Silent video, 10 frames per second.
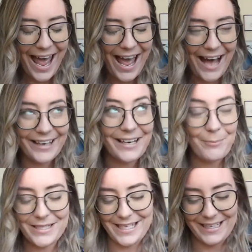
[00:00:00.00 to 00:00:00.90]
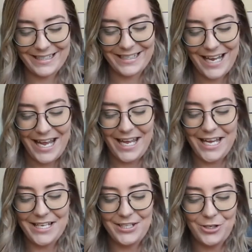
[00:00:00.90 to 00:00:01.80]
And number 6
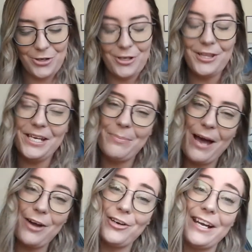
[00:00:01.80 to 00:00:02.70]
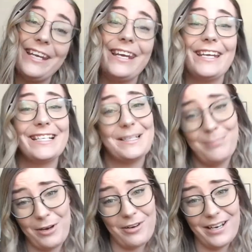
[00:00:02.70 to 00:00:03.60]
is to think about creating an
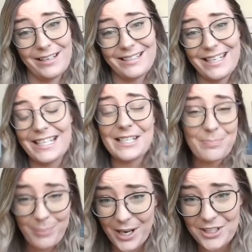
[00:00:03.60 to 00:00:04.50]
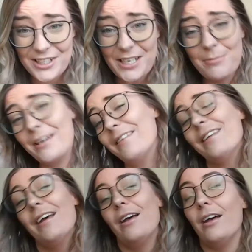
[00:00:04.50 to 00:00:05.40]
experience, especially with
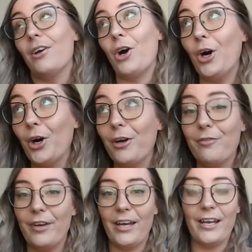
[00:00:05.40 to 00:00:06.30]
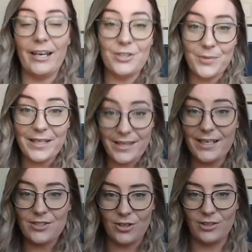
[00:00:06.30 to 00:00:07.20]
COVID and doing
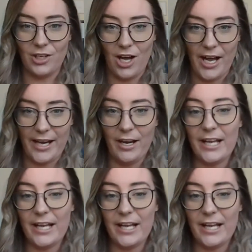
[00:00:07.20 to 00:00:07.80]
things online.